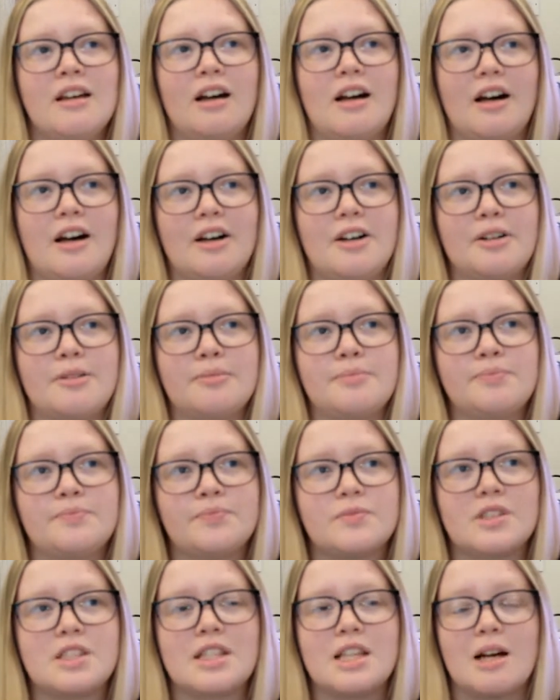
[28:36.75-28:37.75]

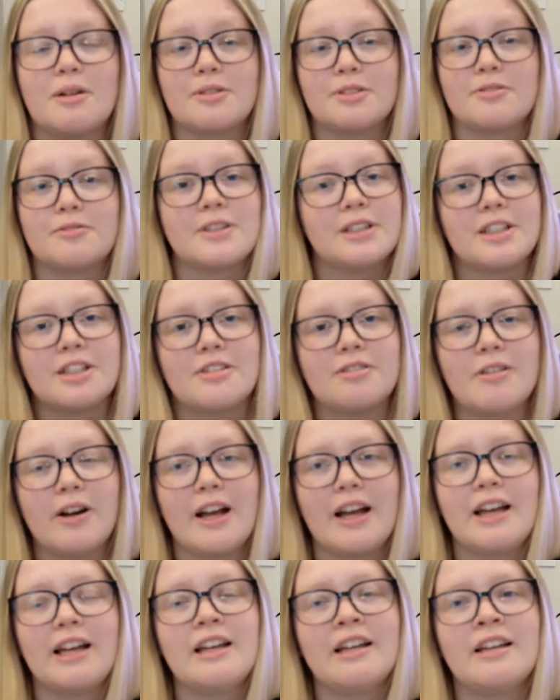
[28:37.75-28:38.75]
So that was really
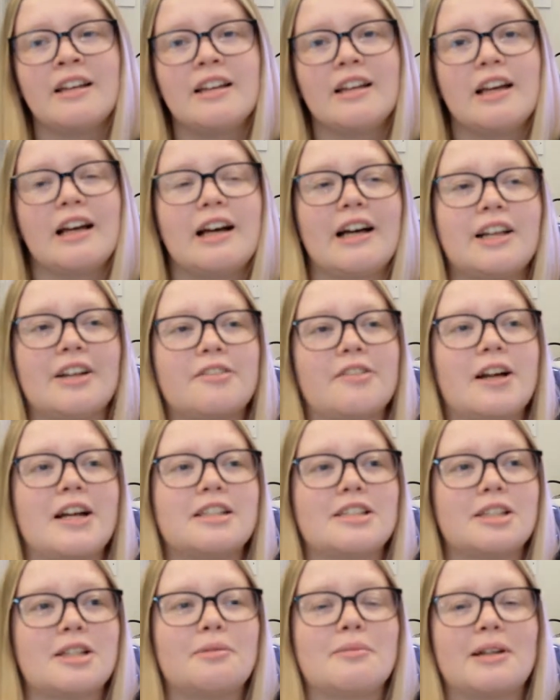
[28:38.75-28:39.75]
great. Had a
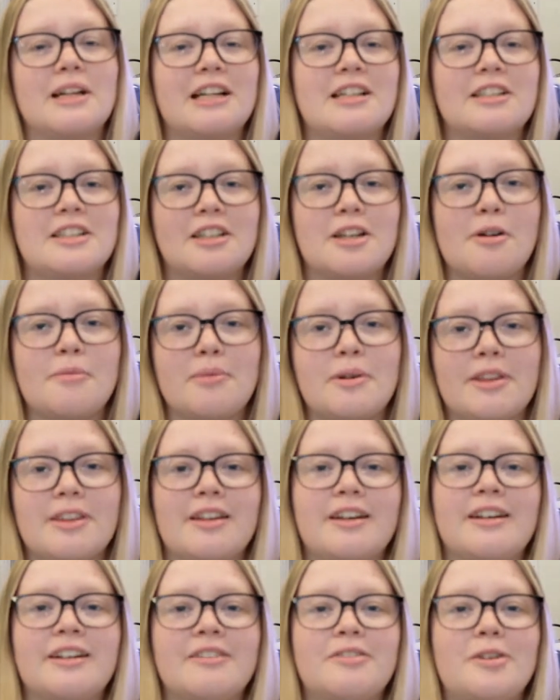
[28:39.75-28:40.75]
great time catching up with
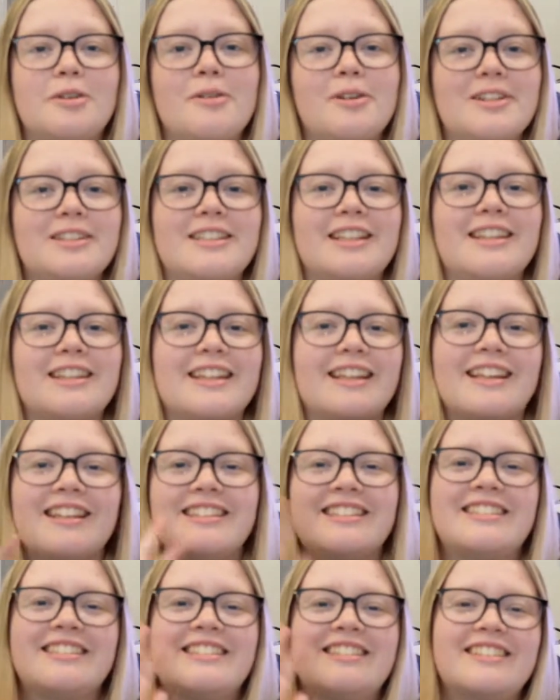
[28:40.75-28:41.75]
her. If you're watching
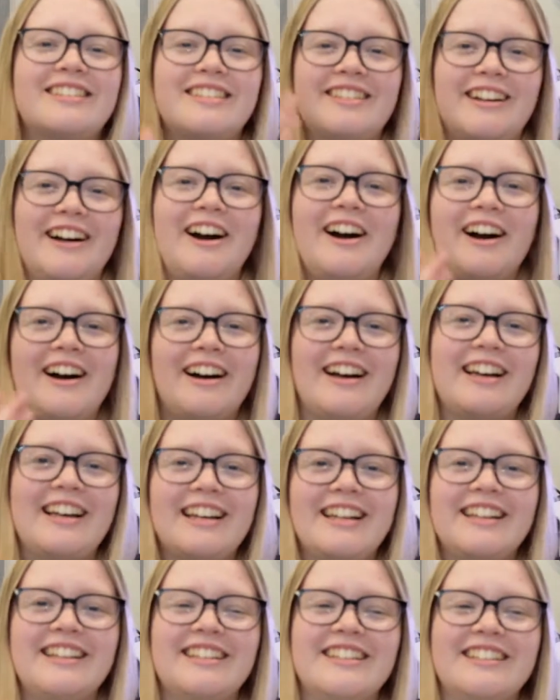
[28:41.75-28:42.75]
this, hi.